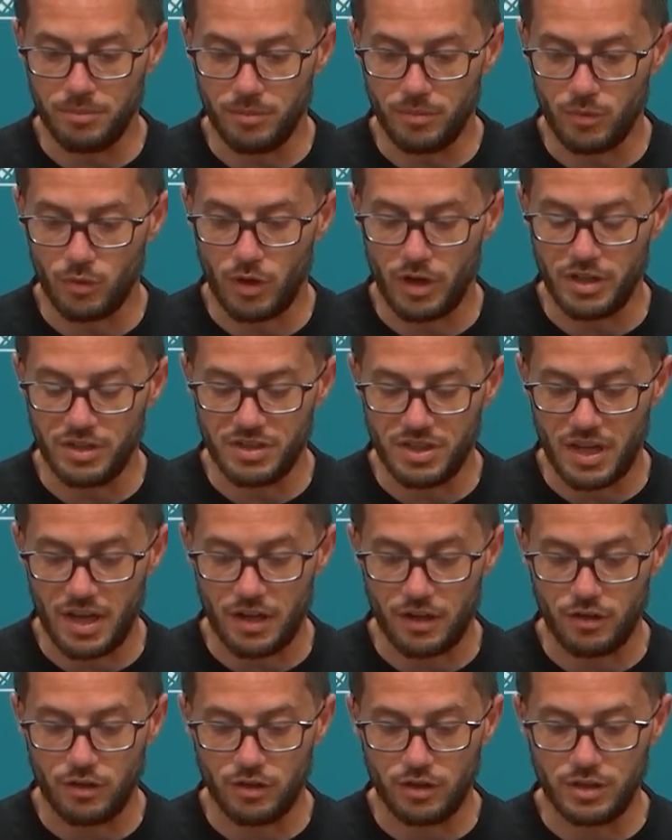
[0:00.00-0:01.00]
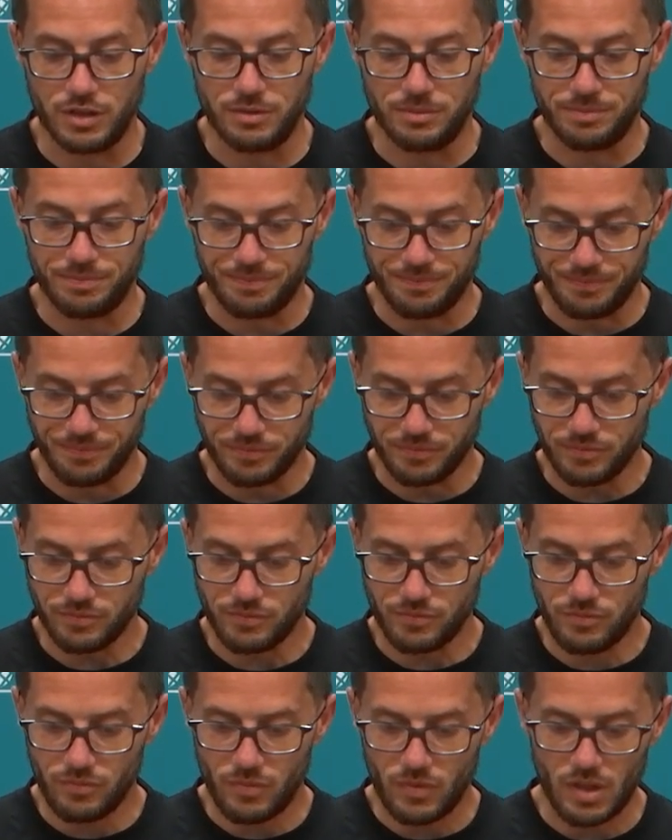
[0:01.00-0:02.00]
right tackle and
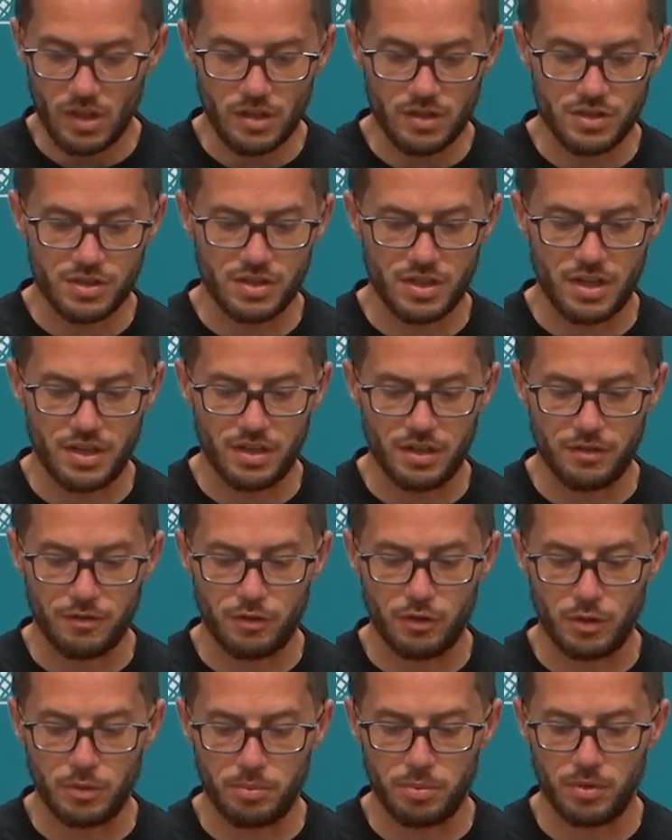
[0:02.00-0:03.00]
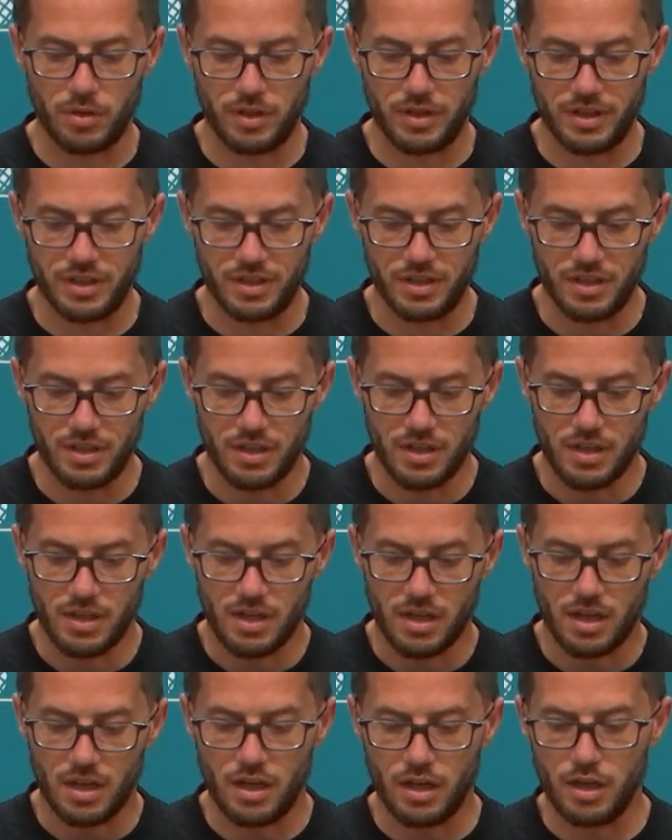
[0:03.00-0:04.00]
stayed in for a play,
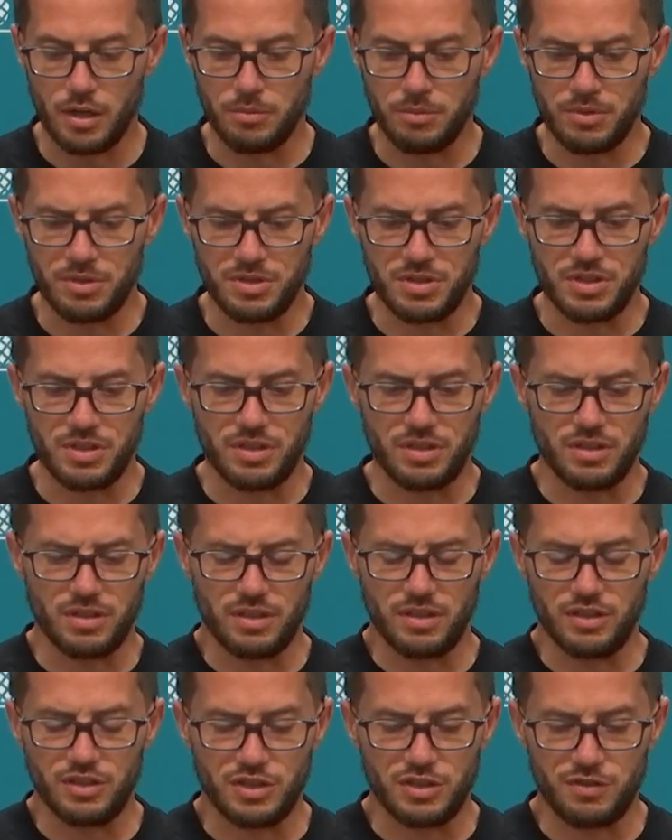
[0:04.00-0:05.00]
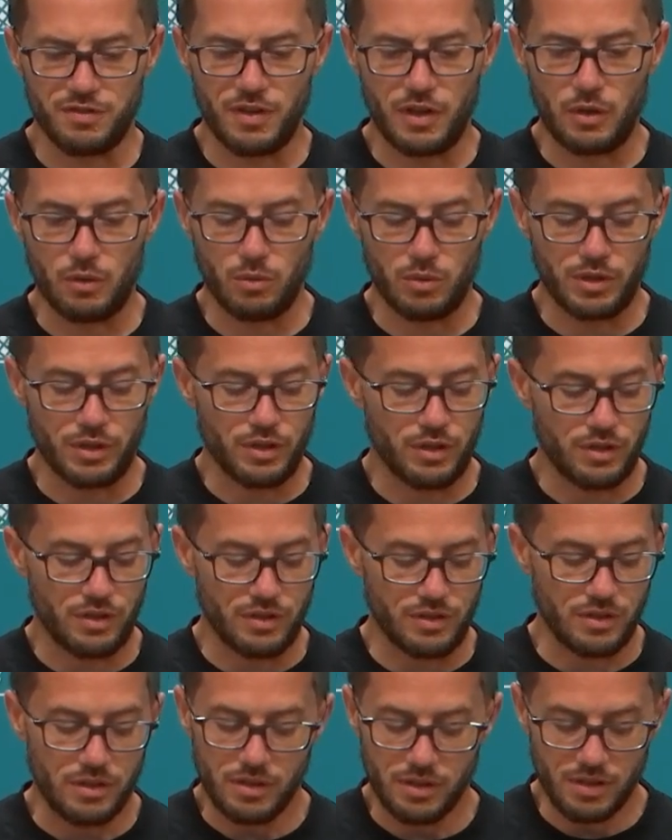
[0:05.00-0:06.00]
because it just felt weird.
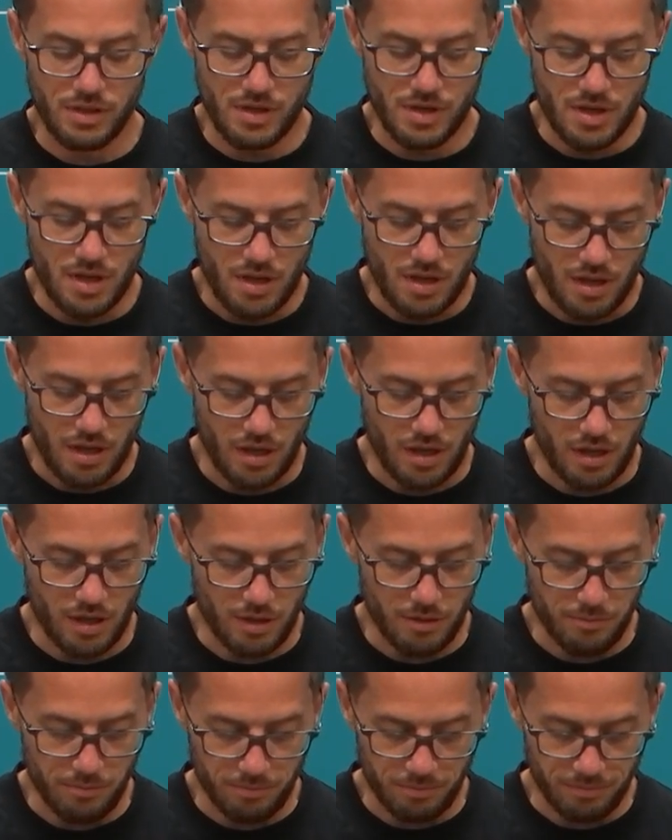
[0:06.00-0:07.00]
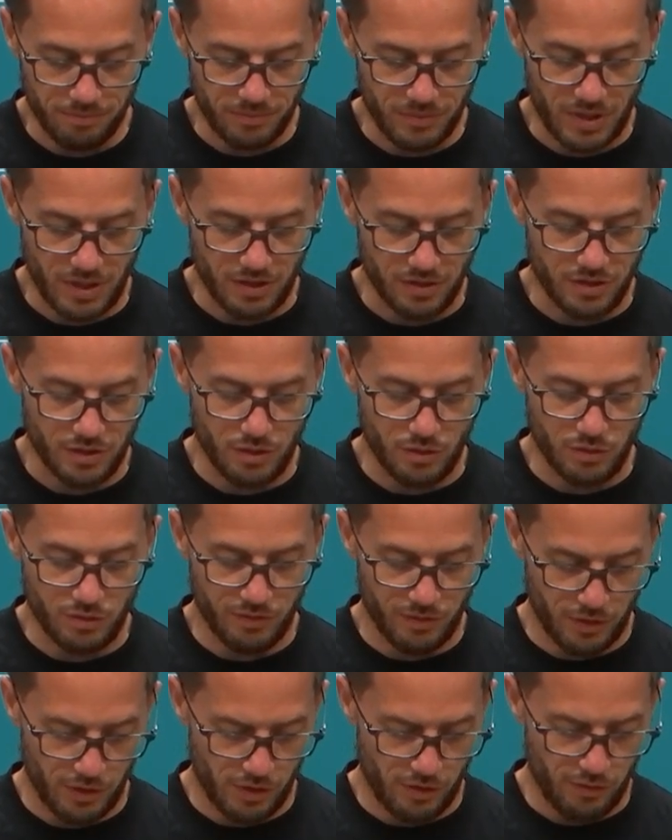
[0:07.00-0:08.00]
And, so it's
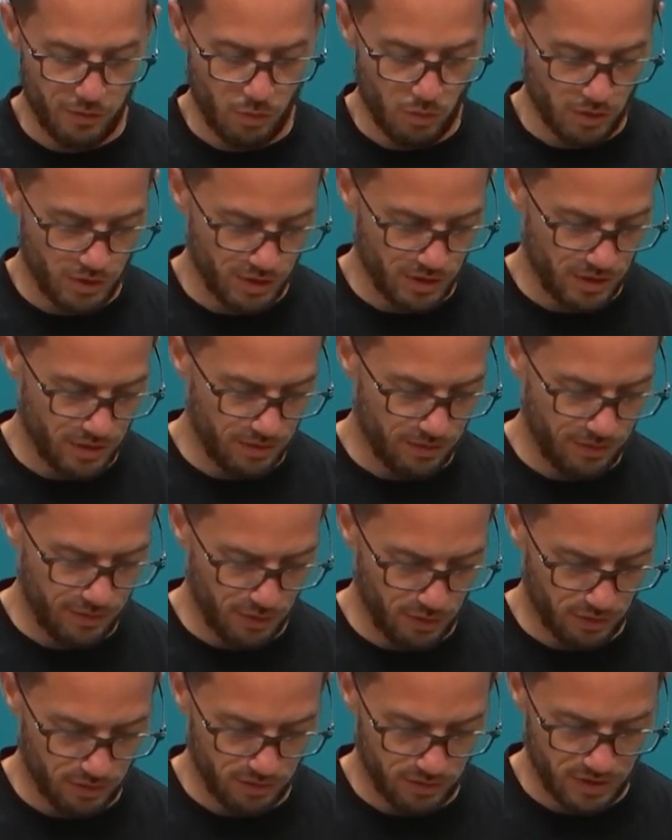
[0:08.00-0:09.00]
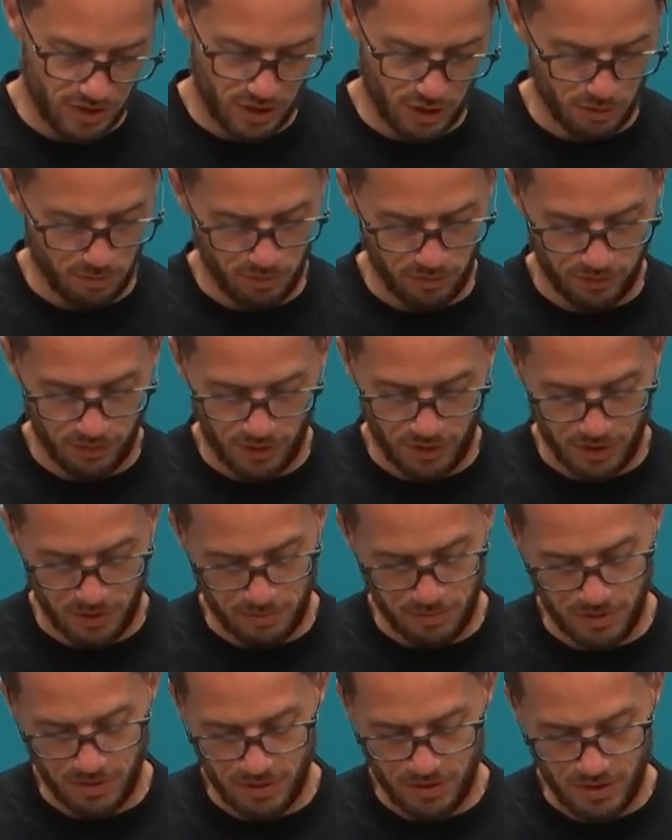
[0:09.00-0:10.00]
very unfortunate. Feel terrible for
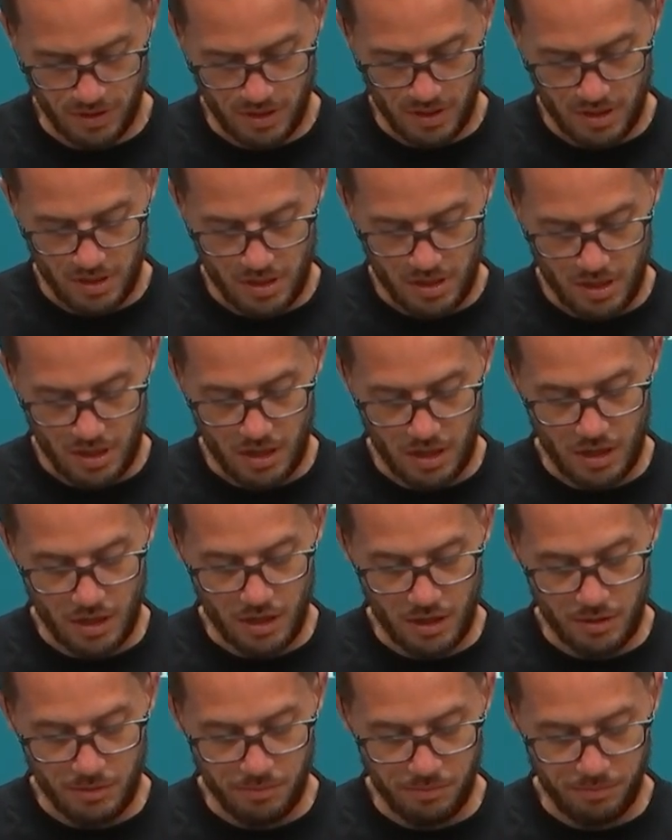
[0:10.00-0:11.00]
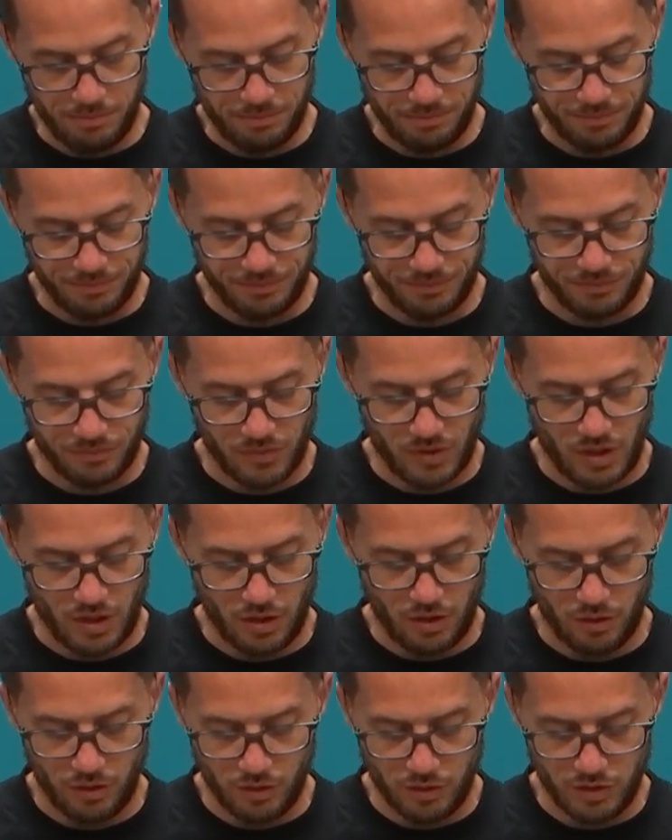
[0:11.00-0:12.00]
him. That's
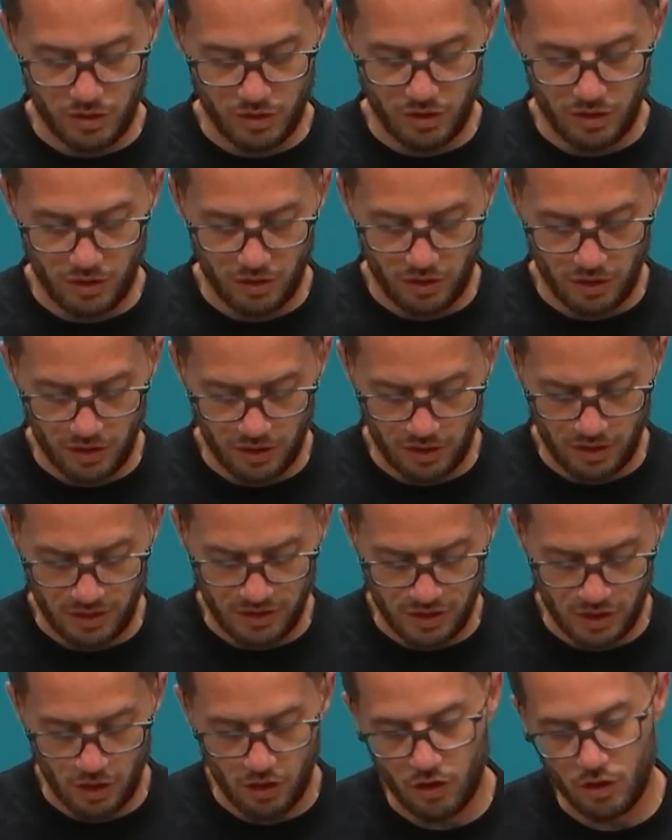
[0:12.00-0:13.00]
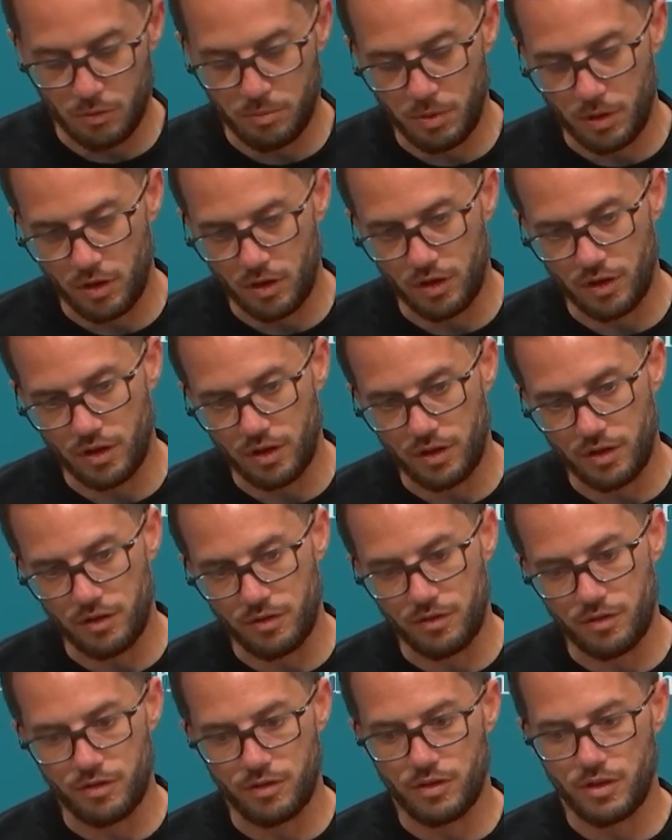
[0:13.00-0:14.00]
the hard part
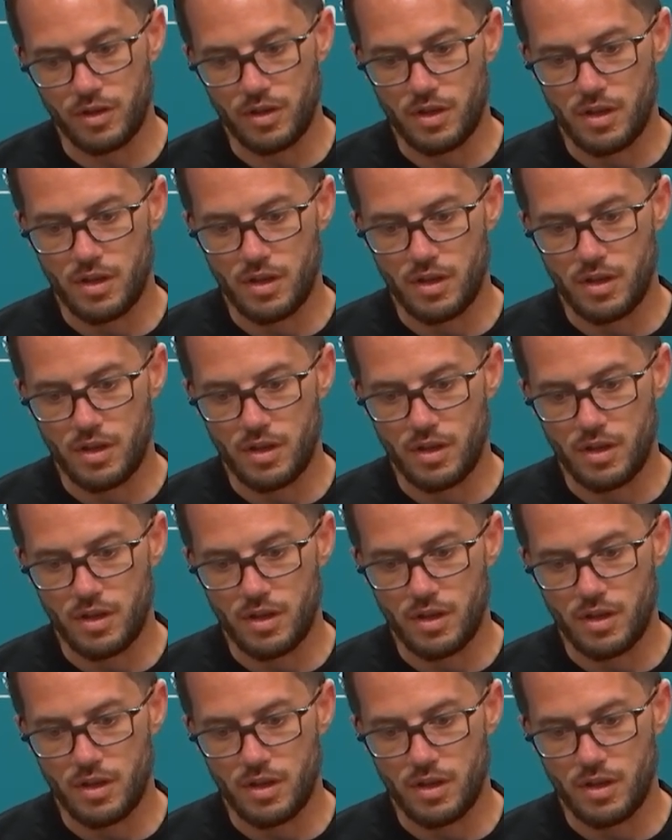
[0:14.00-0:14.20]
of